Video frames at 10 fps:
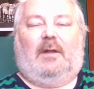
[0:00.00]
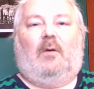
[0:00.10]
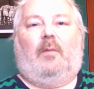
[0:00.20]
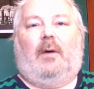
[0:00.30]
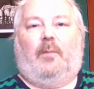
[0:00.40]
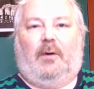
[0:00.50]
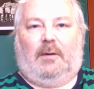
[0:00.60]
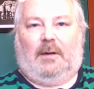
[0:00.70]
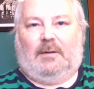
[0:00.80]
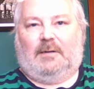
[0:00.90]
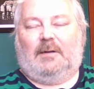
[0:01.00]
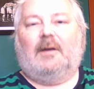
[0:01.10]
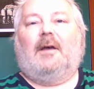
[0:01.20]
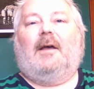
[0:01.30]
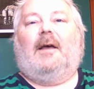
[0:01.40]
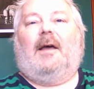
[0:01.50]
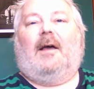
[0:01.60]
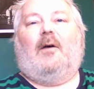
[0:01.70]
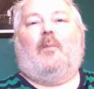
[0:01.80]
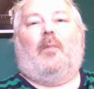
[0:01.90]
That would be a brilliant
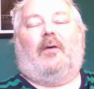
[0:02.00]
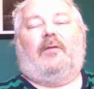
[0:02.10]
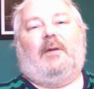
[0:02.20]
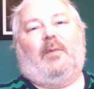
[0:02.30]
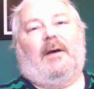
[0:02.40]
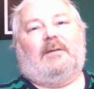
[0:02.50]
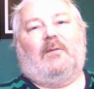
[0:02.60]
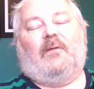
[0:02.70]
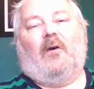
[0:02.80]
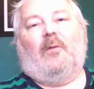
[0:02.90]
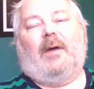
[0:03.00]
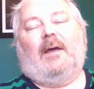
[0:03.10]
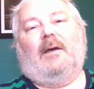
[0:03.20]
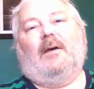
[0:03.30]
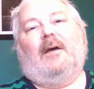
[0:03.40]
birthday present for me